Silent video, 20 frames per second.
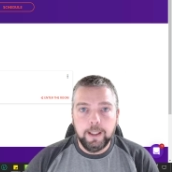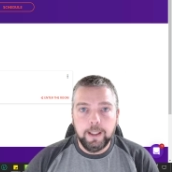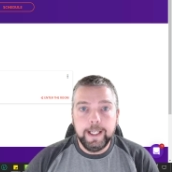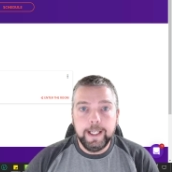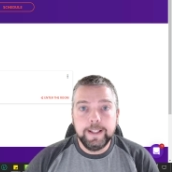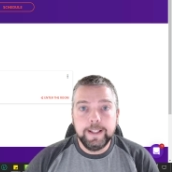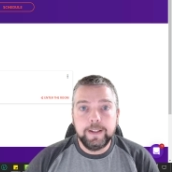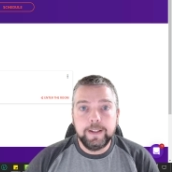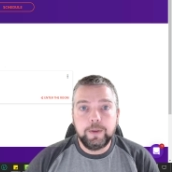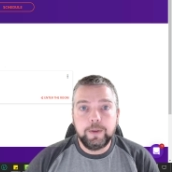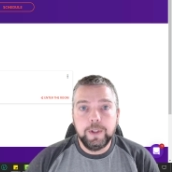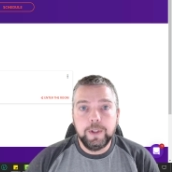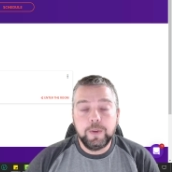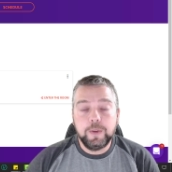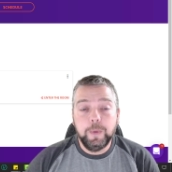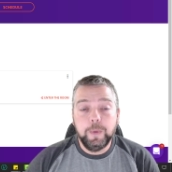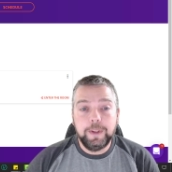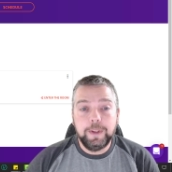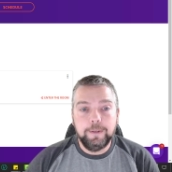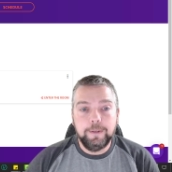Hey, this is
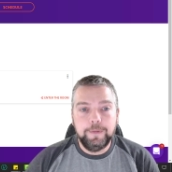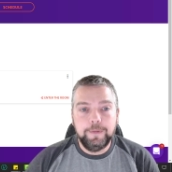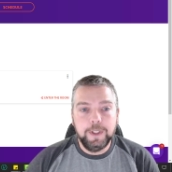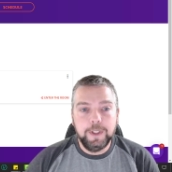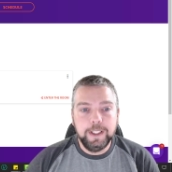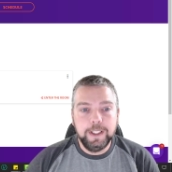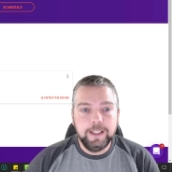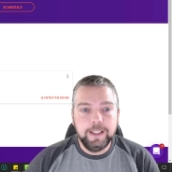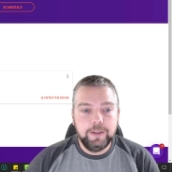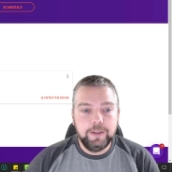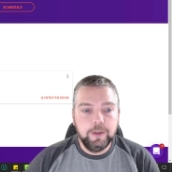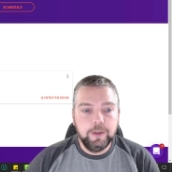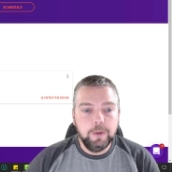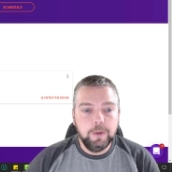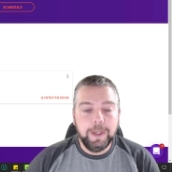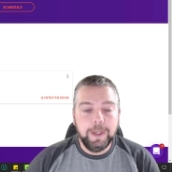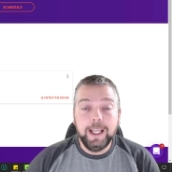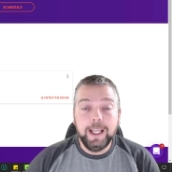Chris with Affiliate Tube,